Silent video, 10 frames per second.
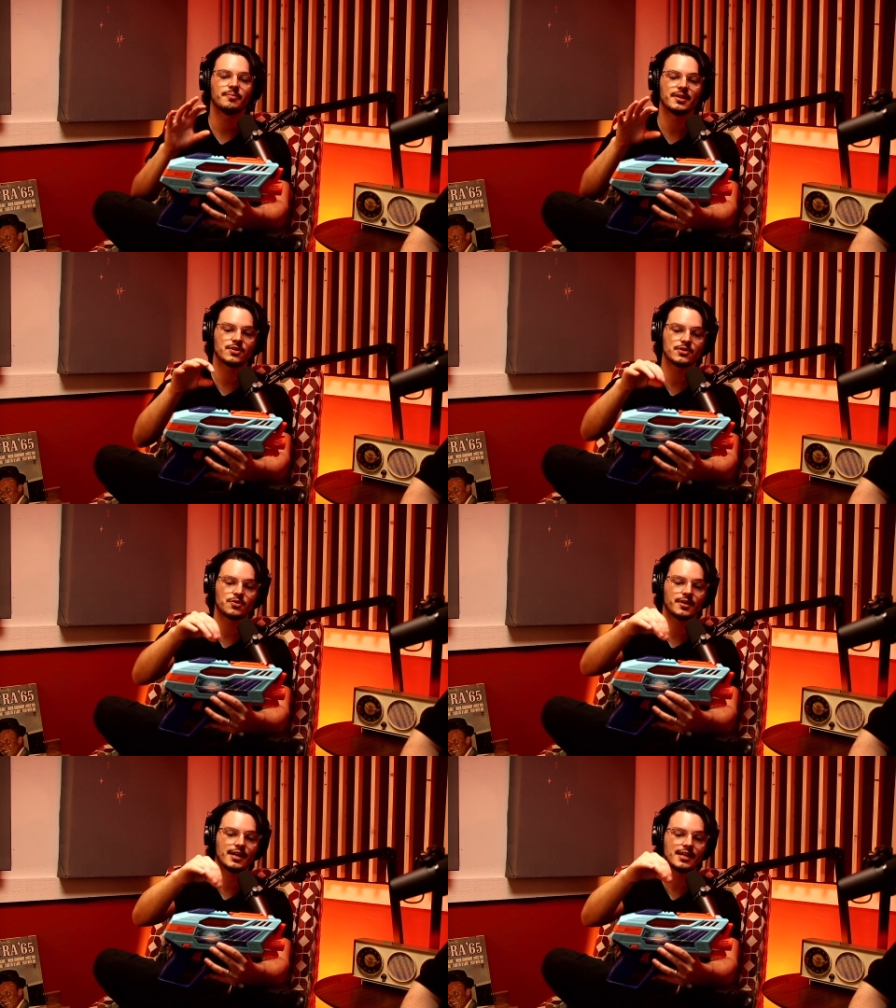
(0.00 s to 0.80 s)
But it's
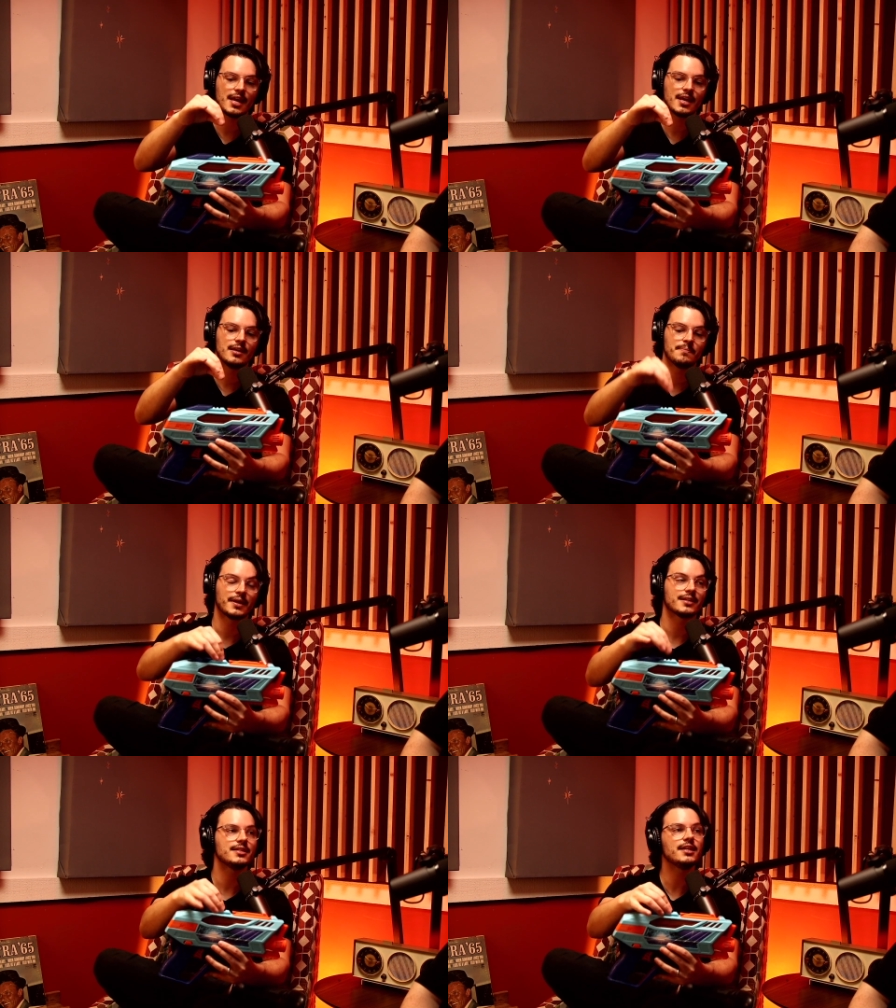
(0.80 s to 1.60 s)
also got a
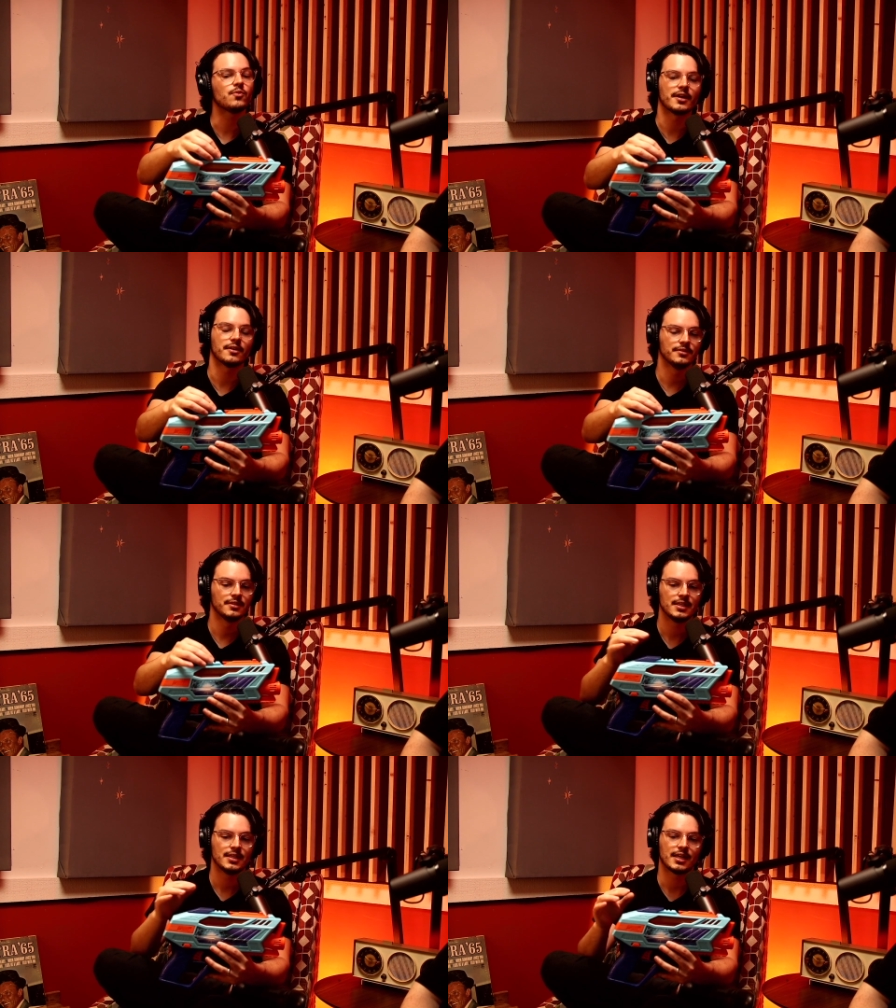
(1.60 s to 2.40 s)
Picatinny rail
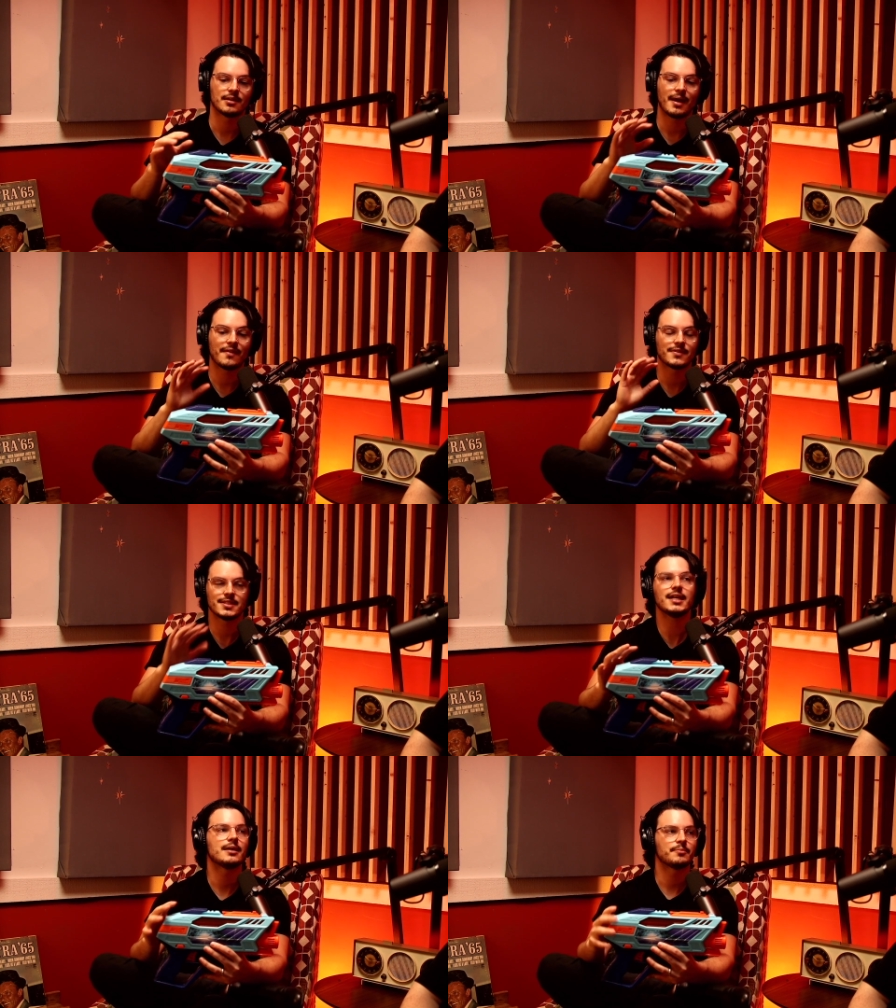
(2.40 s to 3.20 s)
at the
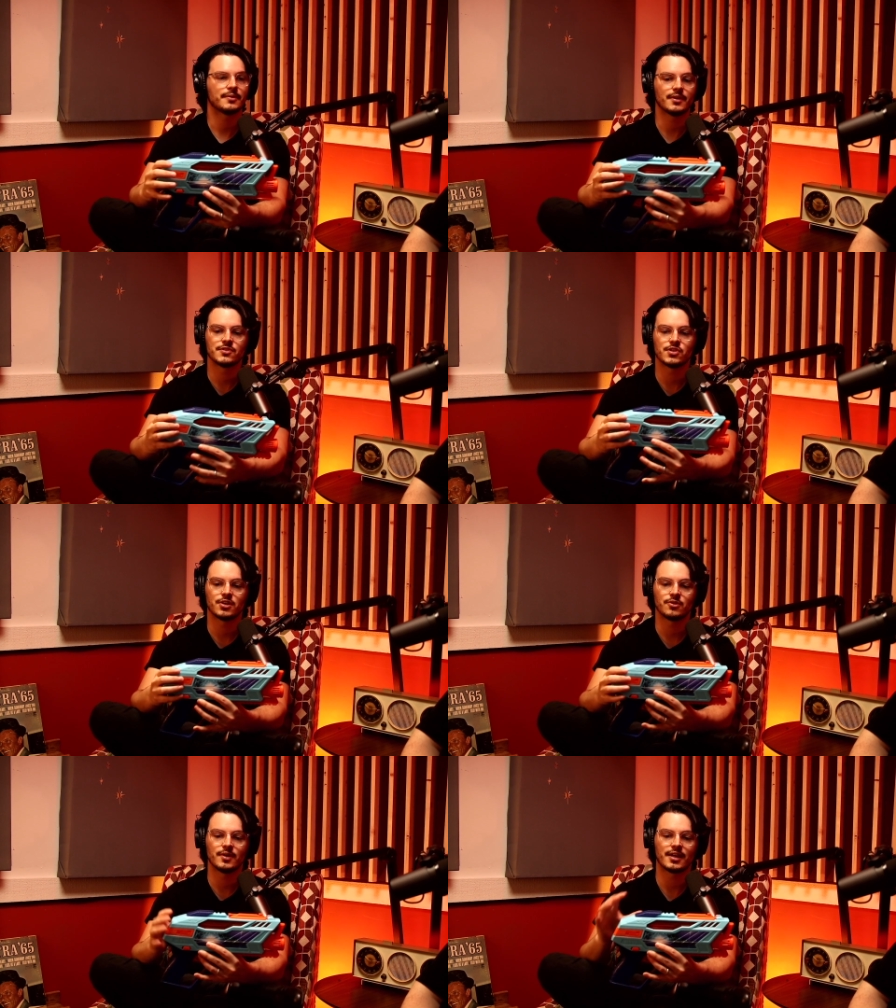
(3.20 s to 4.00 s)
top, and
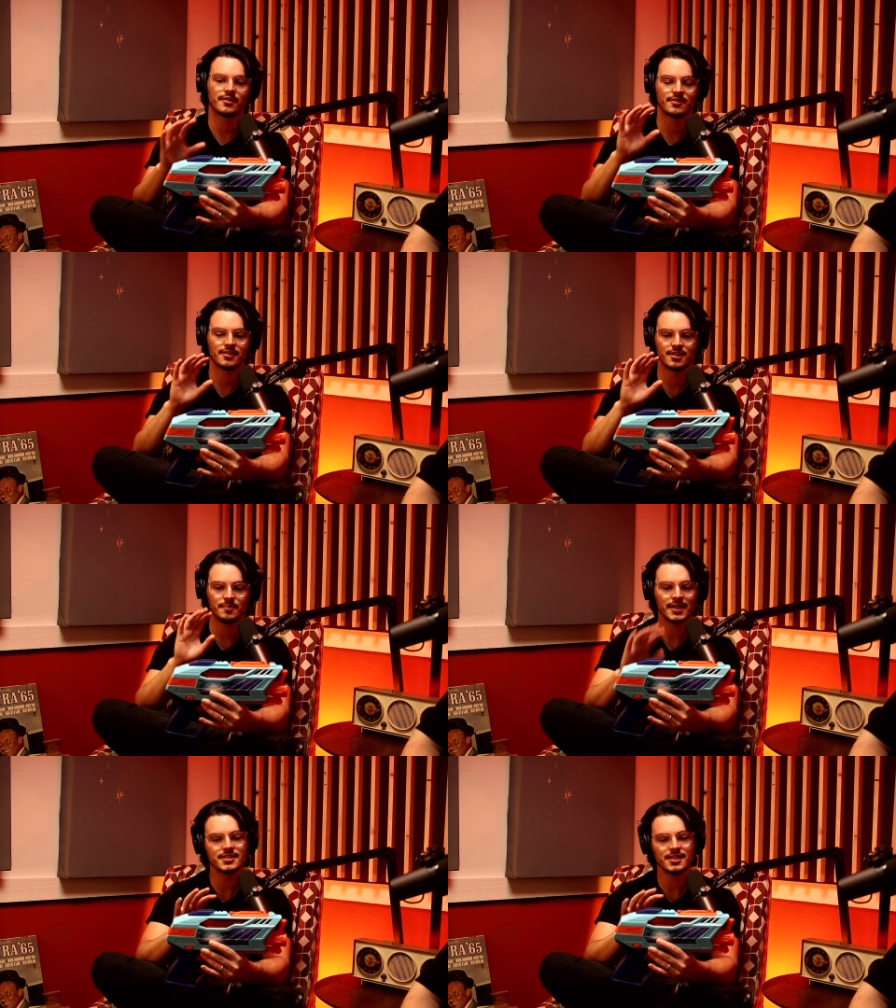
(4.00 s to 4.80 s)
so the
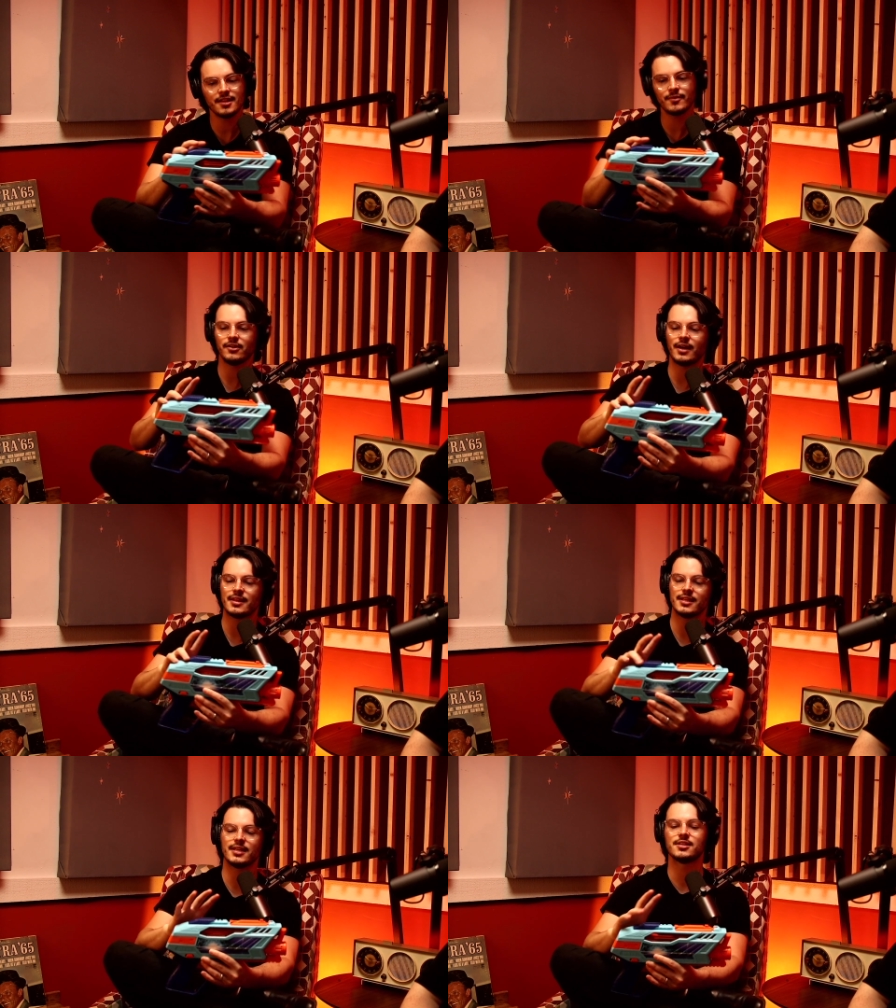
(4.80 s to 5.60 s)
Picatinny rail I
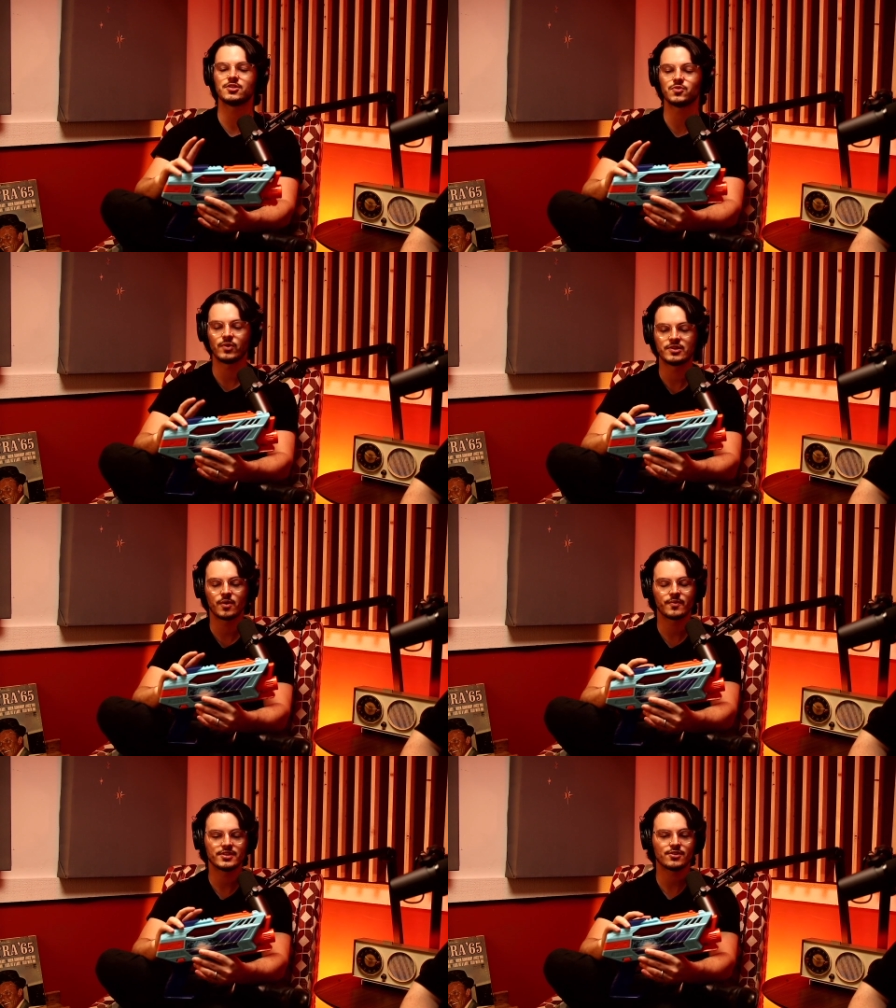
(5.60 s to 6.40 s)
think is
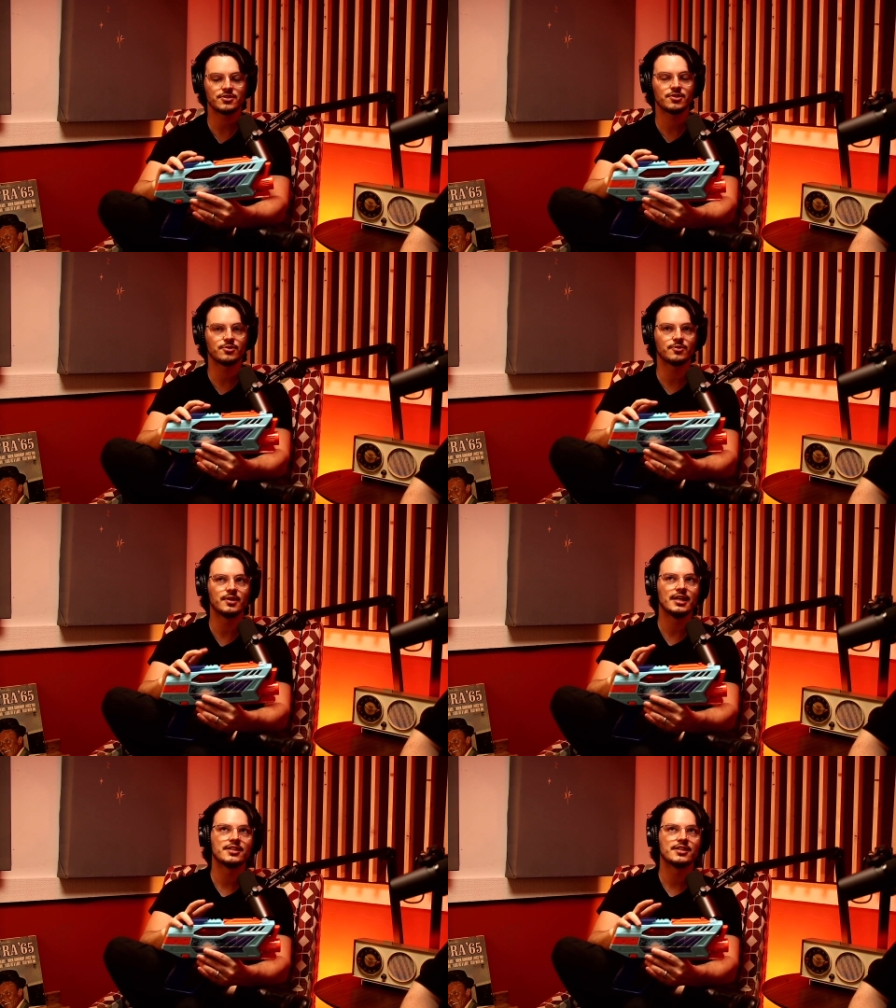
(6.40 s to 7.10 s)
where we start to